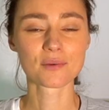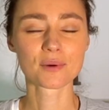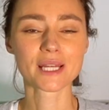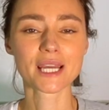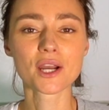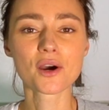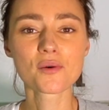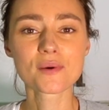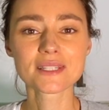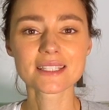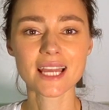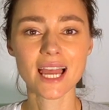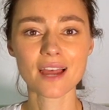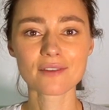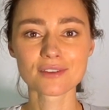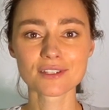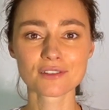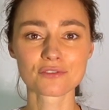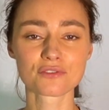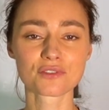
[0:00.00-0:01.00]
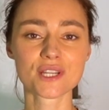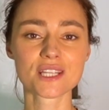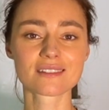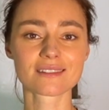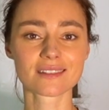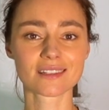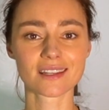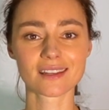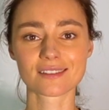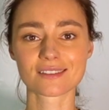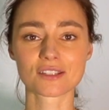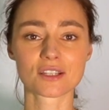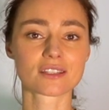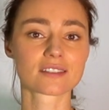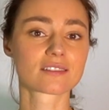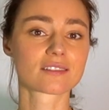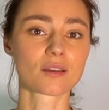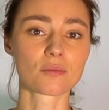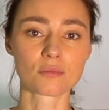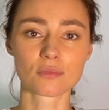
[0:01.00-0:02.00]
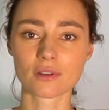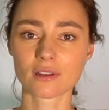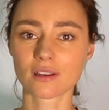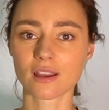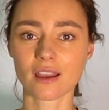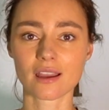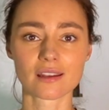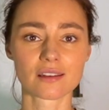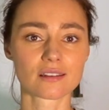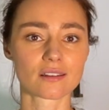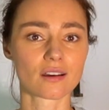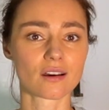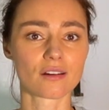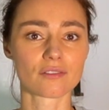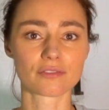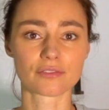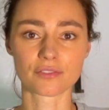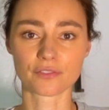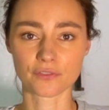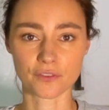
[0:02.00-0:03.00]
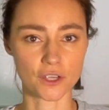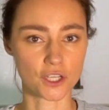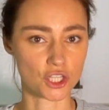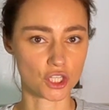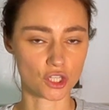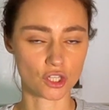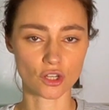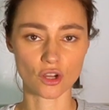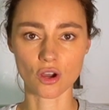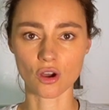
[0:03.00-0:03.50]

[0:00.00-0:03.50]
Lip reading: What I always have in the freezer is some kind of fish,